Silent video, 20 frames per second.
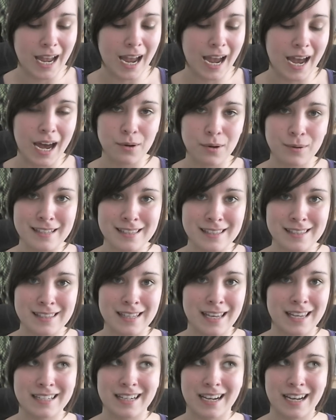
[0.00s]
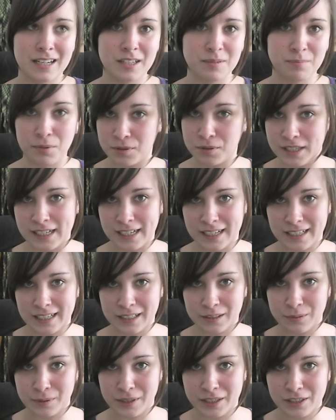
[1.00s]
how it's said, and body
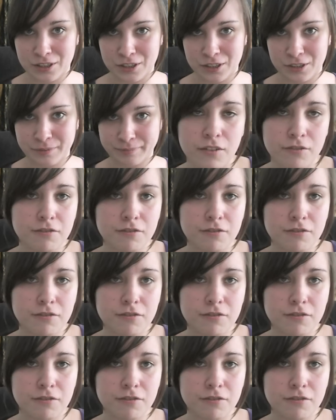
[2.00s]
language.